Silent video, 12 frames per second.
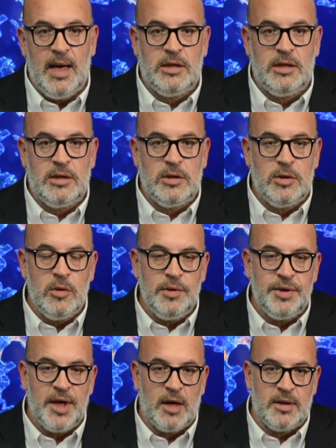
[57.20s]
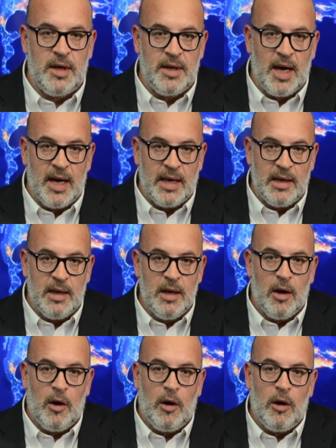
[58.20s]
In 2009,
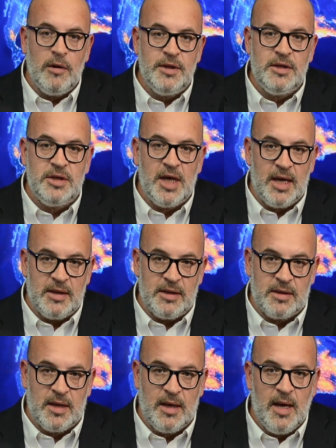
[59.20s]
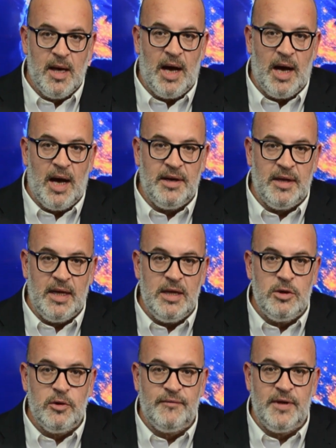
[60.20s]
all this changed, and the
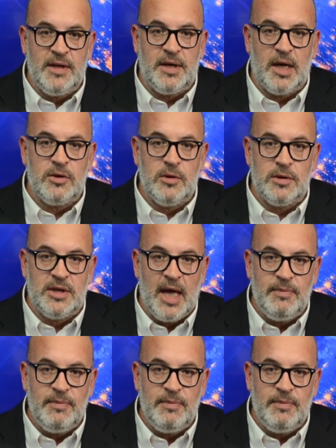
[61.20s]
issue of international